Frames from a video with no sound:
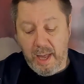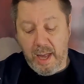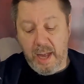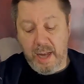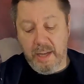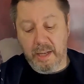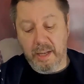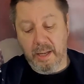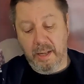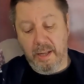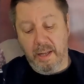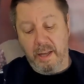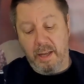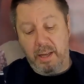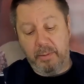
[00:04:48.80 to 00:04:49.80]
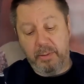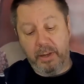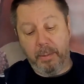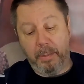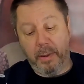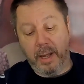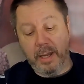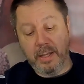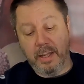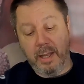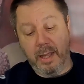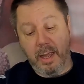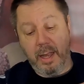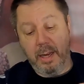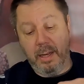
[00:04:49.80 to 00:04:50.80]
and I'm going to place
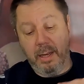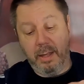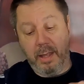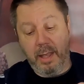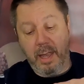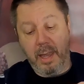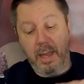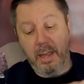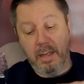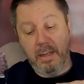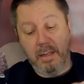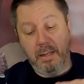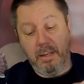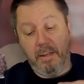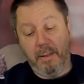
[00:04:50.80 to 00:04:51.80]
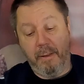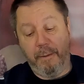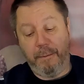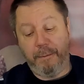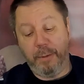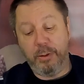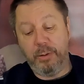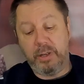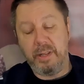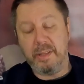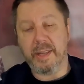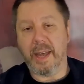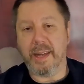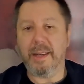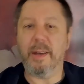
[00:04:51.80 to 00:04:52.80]
it in the food
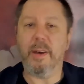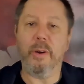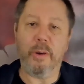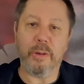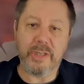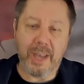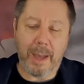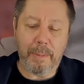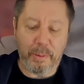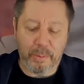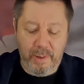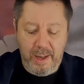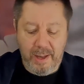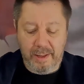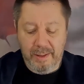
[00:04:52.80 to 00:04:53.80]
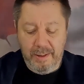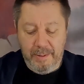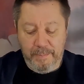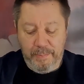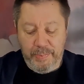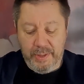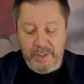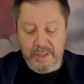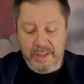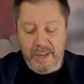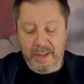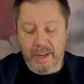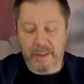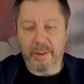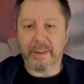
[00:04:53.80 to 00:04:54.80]
container, or Tupperware as
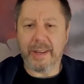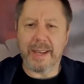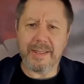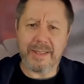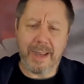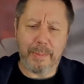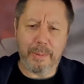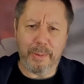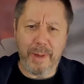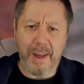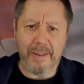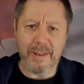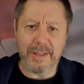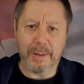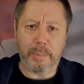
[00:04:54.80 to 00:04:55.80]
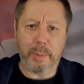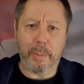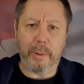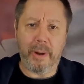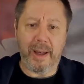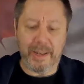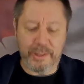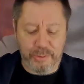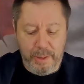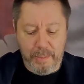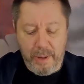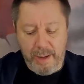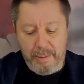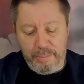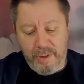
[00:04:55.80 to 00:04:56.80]
they're known. I guess Tupperware is a proprietary
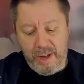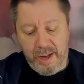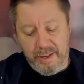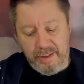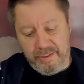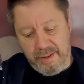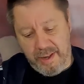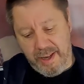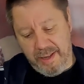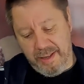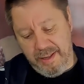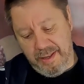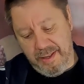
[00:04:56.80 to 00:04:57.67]
brand, right?